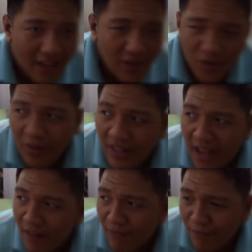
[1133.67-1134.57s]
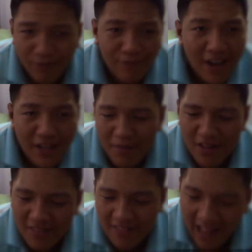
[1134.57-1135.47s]
I don't know what kind of vitamin
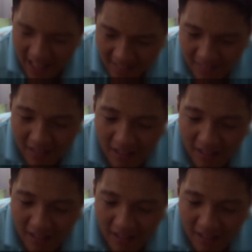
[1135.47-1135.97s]
is that.